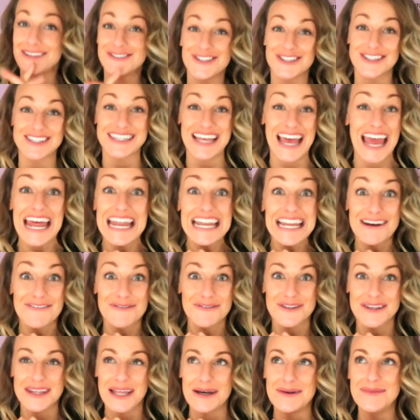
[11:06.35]
just in
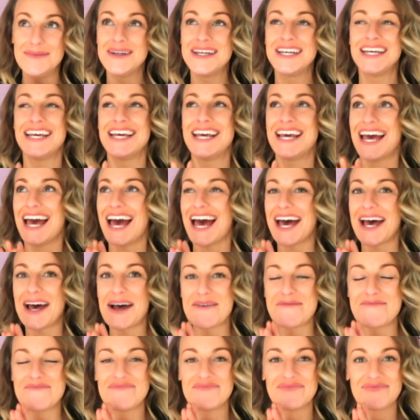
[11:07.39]
love with them
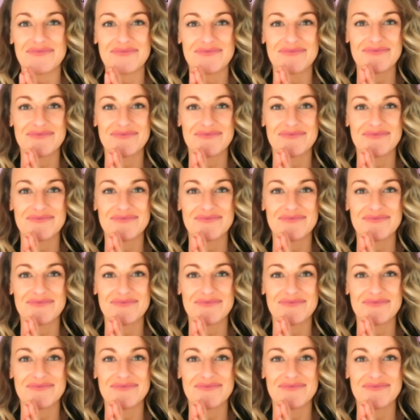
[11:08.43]
um